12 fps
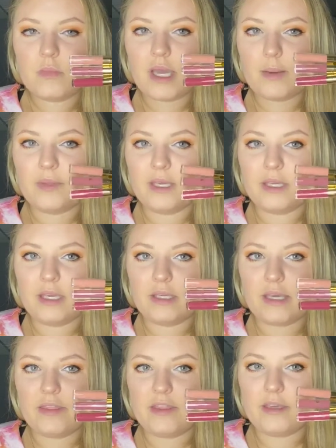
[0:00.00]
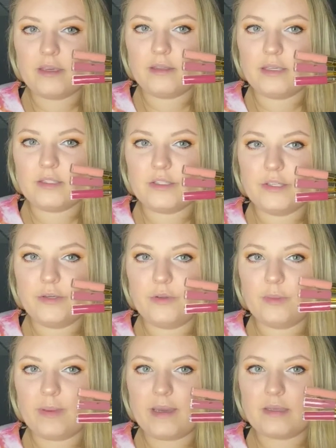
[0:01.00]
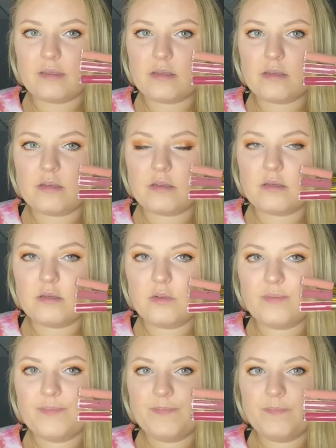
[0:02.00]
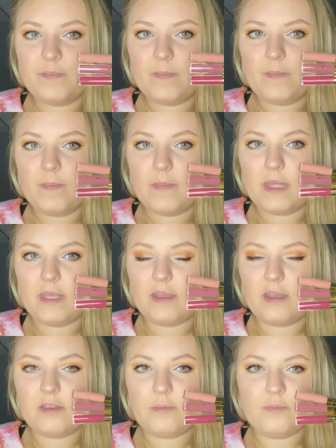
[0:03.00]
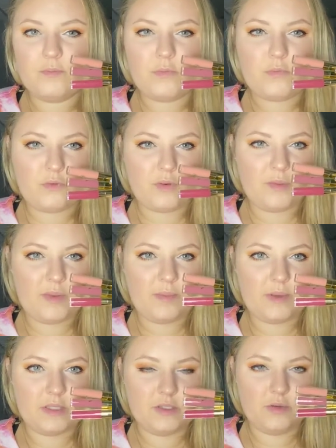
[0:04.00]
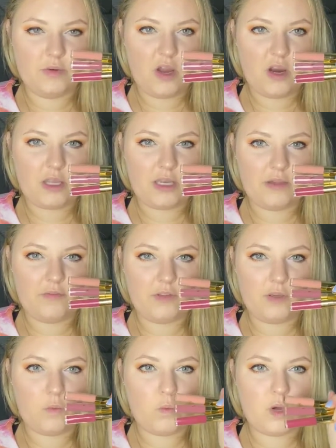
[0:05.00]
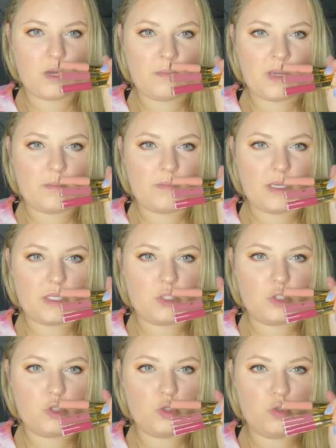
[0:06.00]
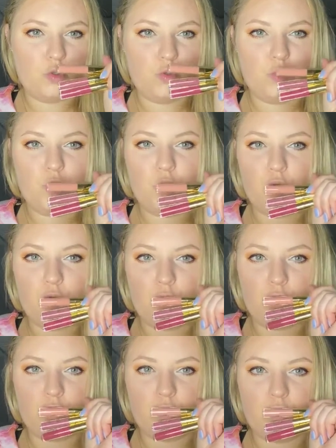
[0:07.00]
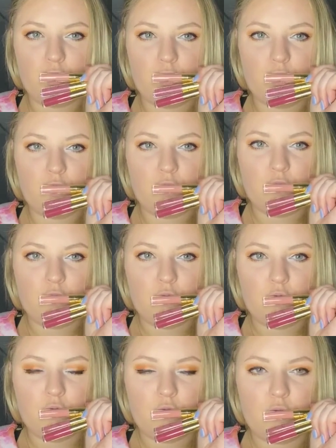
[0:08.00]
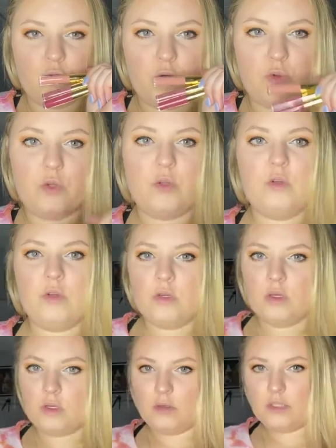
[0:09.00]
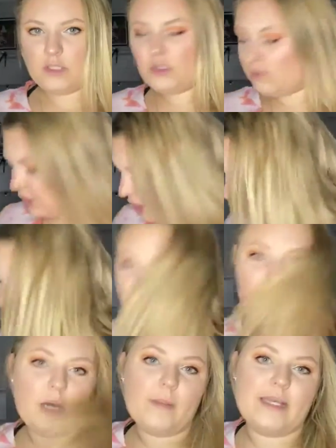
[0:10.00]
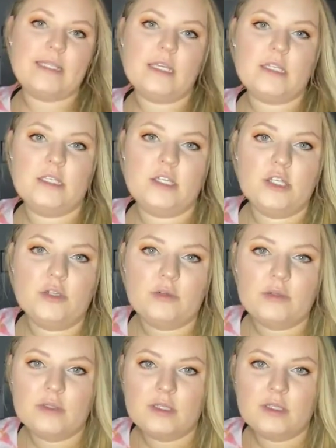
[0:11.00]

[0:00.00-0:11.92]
I think I like 2 the best. I think the 3 might be too dark, and I feel like 1 might be too nude. Let's do 2. Oh, I see a 2.